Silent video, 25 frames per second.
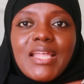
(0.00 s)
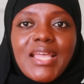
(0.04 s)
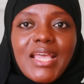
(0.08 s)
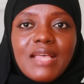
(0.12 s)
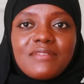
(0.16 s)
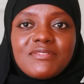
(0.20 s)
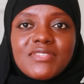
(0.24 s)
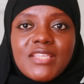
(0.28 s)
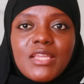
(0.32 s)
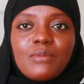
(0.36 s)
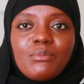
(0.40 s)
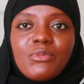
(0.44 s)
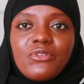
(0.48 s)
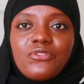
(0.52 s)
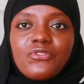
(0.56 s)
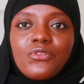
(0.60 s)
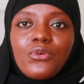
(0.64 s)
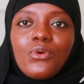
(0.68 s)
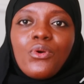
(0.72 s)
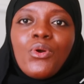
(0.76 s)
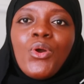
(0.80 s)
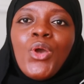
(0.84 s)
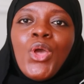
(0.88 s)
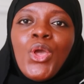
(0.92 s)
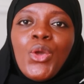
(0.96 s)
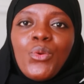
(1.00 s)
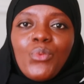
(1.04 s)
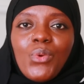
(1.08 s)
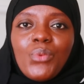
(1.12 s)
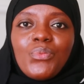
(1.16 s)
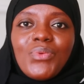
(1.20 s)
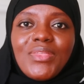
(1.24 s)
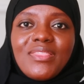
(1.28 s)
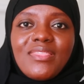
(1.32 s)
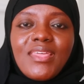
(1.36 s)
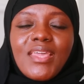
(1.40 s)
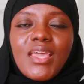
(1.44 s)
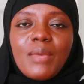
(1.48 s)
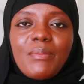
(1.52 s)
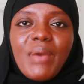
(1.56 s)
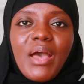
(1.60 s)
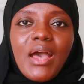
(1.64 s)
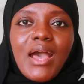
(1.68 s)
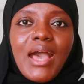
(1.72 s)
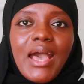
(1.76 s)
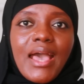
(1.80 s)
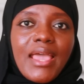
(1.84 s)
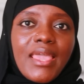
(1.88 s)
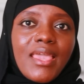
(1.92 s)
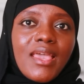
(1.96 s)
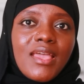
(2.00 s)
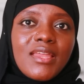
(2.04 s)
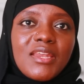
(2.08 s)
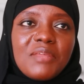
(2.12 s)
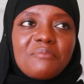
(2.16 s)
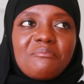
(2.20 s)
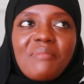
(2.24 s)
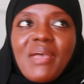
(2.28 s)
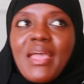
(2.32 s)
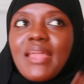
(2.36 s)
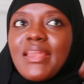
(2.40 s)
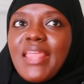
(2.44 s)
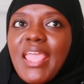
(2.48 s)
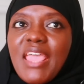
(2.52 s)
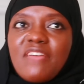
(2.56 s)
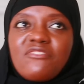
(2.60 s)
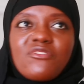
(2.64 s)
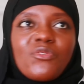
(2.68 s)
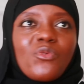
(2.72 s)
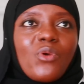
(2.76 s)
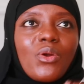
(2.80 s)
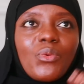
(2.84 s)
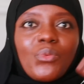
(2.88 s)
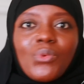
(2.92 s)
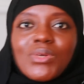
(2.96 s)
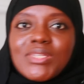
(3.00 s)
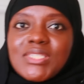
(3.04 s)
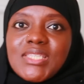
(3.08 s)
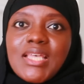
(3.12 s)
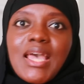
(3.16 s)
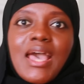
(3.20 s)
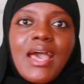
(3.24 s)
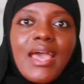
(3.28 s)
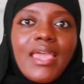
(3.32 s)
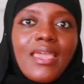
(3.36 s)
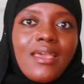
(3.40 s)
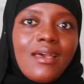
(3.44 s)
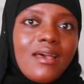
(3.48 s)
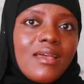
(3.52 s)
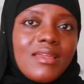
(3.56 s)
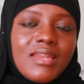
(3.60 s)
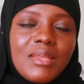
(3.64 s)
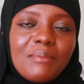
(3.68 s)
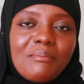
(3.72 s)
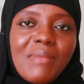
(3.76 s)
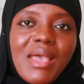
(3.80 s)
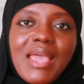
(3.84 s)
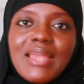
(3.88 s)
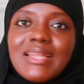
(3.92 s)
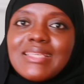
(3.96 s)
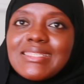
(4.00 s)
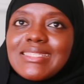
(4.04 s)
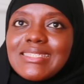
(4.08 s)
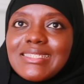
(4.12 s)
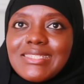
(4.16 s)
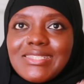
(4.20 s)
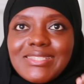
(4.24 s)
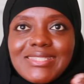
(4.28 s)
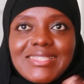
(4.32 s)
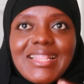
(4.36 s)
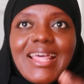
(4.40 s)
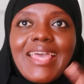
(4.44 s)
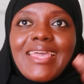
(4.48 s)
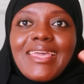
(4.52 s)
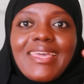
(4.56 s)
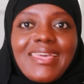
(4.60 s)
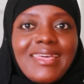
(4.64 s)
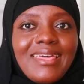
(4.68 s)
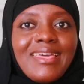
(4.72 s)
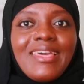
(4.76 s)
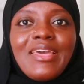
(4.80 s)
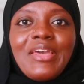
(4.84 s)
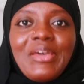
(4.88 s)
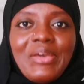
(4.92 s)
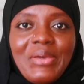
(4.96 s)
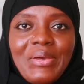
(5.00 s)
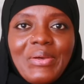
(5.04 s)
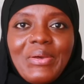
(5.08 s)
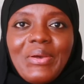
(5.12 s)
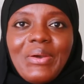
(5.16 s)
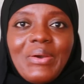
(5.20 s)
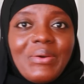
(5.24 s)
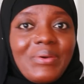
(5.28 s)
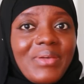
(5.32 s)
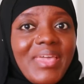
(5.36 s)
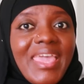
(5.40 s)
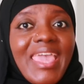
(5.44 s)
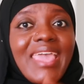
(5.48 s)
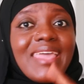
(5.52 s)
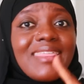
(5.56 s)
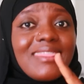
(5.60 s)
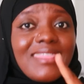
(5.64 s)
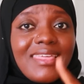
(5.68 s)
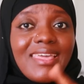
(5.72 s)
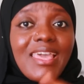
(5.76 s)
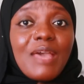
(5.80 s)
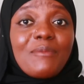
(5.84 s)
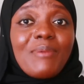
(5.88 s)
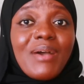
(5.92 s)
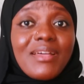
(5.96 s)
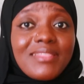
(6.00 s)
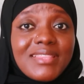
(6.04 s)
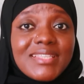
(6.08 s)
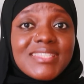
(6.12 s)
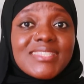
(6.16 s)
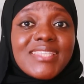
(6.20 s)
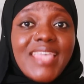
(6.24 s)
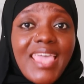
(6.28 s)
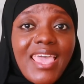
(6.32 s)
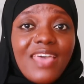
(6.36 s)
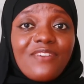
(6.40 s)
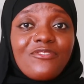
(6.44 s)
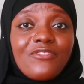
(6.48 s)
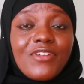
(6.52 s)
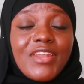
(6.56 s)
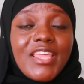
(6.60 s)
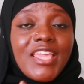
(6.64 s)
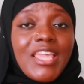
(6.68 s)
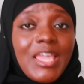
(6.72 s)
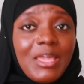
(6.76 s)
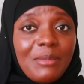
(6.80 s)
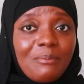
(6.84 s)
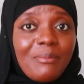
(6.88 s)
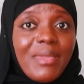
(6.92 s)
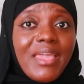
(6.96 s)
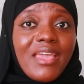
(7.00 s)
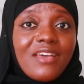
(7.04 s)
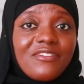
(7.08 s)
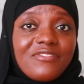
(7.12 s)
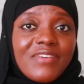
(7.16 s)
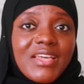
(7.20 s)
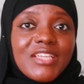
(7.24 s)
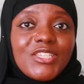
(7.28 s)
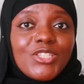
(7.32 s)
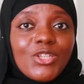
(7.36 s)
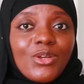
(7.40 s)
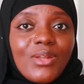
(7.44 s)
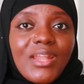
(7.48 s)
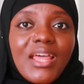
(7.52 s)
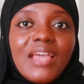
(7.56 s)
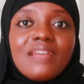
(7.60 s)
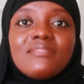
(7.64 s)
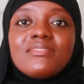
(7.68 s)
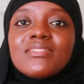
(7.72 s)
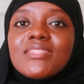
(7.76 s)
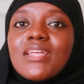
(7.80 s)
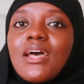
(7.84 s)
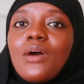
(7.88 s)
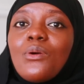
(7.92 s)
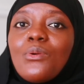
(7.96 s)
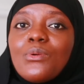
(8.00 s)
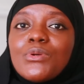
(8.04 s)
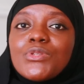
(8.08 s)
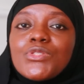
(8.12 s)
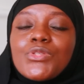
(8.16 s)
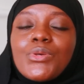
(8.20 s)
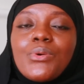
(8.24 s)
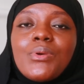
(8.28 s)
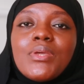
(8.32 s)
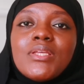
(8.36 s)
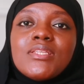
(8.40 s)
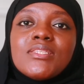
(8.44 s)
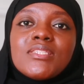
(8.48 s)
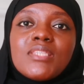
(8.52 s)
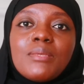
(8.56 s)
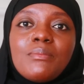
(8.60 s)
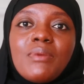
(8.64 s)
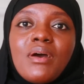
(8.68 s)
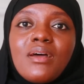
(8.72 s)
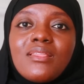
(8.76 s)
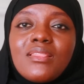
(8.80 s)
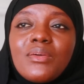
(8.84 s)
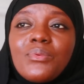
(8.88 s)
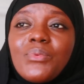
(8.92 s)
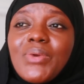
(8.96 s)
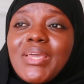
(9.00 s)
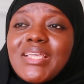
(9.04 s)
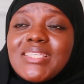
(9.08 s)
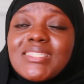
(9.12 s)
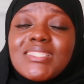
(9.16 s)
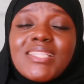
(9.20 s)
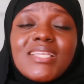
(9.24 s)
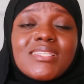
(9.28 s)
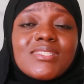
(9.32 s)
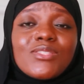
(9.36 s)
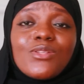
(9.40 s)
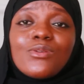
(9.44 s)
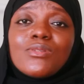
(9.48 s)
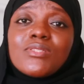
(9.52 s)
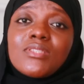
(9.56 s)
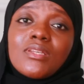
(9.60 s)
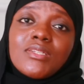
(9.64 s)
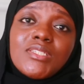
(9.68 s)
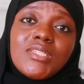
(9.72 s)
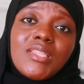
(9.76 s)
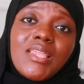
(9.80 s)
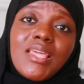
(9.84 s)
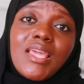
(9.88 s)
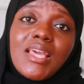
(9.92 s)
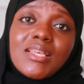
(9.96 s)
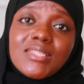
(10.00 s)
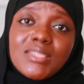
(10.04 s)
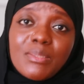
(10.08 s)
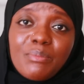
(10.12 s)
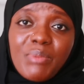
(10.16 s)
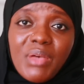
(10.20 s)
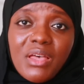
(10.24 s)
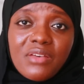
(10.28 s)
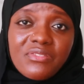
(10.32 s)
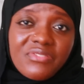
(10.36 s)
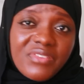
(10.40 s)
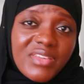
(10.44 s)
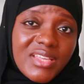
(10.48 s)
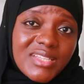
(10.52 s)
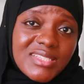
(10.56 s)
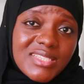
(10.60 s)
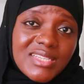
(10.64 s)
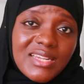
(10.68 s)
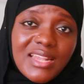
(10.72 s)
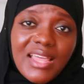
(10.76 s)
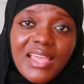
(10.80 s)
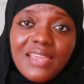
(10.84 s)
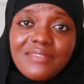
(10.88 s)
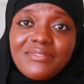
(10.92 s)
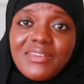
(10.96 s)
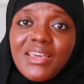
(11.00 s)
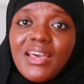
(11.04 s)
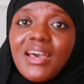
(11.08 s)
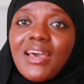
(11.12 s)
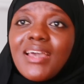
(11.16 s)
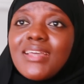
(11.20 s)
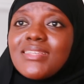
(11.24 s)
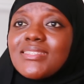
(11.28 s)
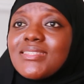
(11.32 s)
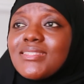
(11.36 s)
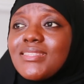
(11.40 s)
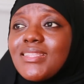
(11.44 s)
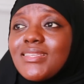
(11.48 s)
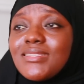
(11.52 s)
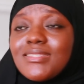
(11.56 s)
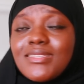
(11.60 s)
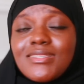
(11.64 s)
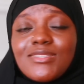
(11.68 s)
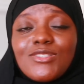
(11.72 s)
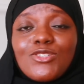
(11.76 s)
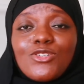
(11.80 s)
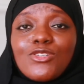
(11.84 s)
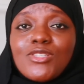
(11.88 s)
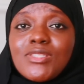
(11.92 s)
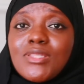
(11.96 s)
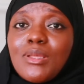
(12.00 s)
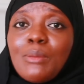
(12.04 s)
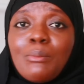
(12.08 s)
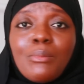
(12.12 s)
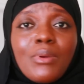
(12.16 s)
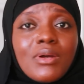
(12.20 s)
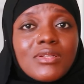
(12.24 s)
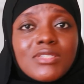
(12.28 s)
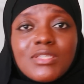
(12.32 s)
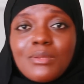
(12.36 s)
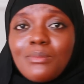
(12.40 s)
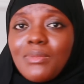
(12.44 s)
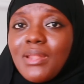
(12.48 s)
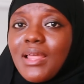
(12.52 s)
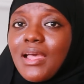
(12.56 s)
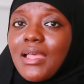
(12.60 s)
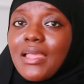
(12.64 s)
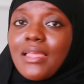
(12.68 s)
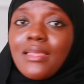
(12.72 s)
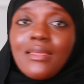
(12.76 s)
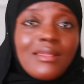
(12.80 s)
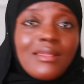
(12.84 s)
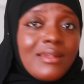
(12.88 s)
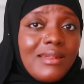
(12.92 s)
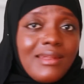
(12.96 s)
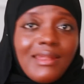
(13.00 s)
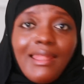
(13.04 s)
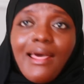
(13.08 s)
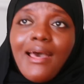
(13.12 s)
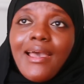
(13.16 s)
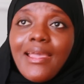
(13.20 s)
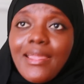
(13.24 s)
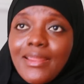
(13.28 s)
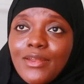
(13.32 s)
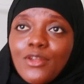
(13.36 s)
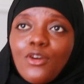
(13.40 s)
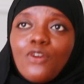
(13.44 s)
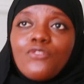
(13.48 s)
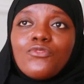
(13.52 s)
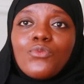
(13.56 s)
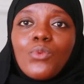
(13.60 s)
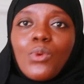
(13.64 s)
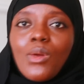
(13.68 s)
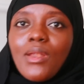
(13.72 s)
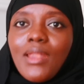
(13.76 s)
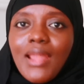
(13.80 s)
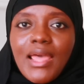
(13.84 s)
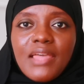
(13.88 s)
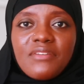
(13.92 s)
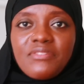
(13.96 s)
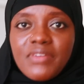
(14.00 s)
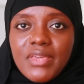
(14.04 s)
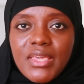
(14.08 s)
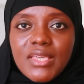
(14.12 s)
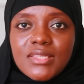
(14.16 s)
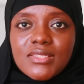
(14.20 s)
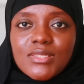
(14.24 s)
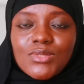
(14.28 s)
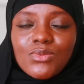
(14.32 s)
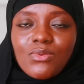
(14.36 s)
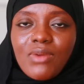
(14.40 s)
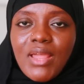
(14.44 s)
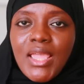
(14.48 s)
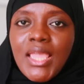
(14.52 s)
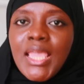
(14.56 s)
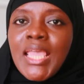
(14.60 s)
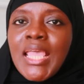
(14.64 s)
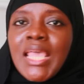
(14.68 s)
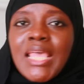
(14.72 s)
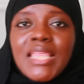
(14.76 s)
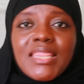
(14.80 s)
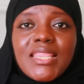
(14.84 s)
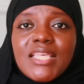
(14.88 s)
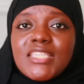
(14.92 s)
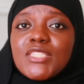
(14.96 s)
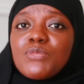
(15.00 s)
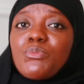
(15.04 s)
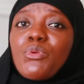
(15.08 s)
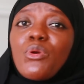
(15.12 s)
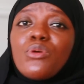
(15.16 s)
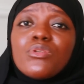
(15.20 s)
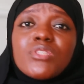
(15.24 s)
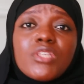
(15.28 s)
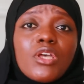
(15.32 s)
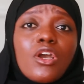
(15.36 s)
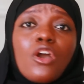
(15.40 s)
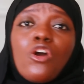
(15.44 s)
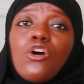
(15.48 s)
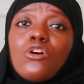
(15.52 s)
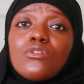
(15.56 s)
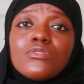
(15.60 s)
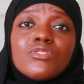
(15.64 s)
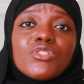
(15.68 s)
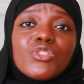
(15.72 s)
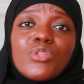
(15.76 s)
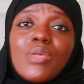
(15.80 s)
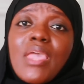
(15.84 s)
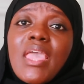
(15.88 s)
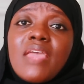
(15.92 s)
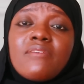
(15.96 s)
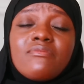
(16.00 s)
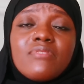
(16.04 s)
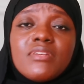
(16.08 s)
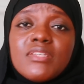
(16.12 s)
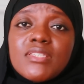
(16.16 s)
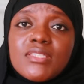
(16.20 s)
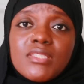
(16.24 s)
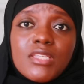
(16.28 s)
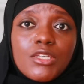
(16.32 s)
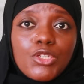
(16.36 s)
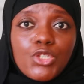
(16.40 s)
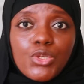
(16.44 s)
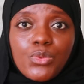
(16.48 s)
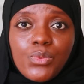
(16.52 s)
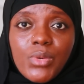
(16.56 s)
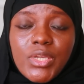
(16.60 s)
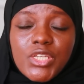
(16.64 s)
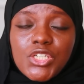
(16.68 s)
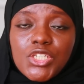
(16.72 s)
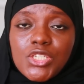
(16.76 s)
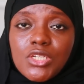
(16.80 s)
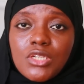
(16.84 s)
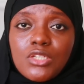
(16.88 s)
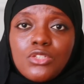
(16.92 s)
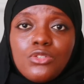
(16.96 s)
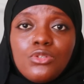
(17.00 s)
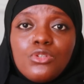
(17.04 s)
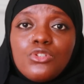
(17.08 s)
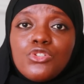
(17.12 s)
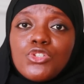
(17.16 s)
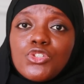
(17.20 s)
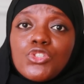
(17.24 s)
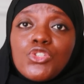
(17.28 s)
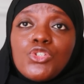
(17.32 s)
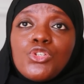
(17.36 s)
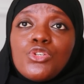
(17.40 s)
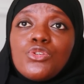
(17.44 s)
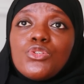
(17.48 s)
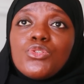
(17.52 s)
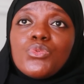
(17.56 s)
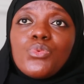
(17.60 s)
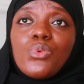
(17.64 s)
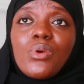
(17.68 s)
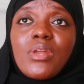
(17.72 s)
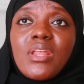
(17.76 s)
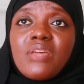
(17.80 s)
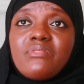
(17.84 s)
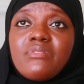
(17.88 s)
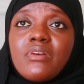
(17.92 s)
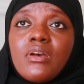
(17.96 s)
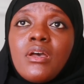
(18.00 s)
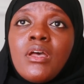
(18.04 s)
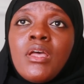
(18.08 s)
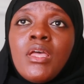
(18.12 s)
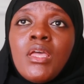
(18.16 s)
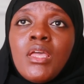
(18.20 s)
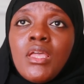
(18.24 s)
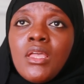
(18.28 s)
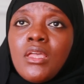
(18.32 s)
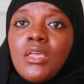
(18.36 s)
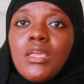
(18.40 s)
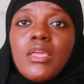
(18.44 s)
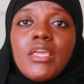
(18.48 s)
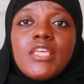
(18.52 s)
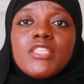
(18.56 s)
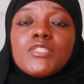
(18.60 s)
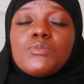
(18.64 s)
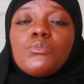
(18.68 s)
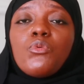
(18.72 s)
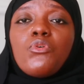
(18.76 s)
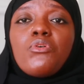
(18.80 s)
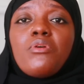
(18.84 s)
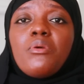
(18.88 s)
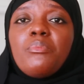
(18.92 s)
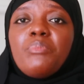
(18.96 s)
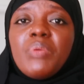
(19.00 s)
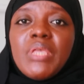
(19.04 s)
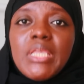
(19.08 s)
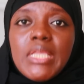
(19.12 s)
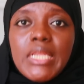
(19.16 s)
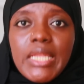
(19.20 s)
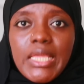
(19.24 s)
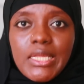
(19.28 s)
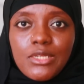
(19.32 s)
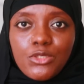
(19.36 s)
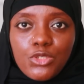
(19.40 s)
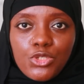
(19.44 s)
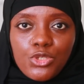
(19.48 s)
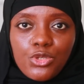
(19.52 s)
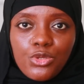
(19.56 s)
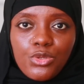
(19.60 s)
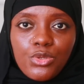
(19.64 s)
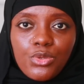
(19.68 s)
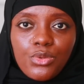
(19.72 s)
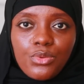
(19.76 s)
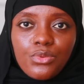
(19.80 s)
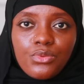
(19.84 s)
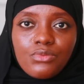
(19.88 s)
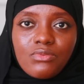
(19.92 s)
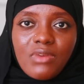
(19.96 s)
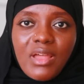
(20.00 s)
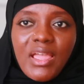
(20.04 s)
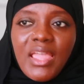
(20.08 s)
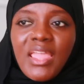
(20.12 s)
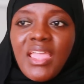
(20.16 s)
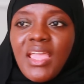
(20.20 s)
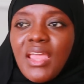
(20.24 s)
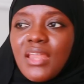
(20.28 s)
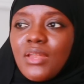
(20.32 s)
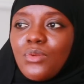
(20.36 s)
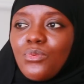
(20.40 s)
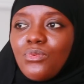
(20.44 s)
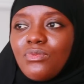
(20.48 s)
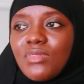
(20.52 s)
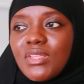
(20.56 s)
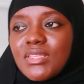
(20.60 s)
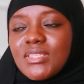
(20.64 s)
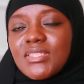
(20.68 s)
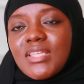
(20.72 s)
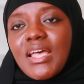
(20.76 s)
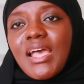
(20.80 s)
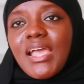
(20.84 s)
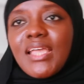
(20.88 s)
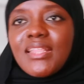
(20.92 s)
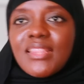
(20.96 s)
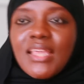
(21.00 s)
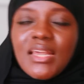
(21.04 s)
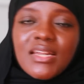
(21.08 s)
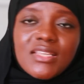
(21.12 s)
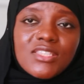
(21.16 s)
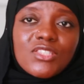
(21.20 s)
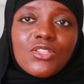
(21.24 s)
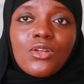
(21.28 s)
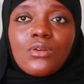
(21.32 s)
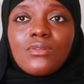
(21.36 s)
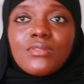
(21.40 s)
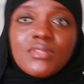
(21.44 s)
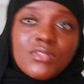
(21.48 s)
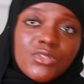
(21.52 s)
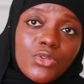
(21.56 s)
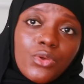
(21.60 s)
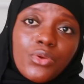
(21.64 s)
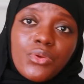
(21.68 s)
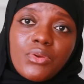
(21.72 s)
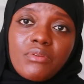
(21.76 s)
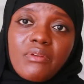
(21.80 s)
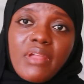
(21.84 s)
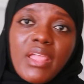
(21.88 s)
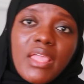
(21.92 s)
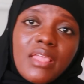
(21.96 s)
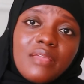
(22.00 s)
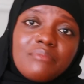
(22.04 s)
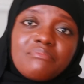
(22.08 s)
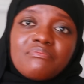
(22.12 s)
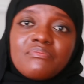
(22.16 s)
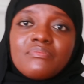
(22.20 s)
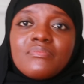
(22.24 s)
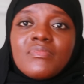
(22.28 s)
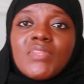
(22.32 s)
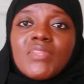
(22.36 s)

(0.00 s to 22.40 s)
like I've said before, when we think about high earning man, everyone wants a high earning man. It's just like, okay, think about this carefully. It may affect your lifestyle also in some other ways. There's no such thing as a perfect life, guys. This is just the bottom line of what life is, right? There's pros and cons to every situation. You just choose whatever is more appealing to you, right? And the side that is not so great,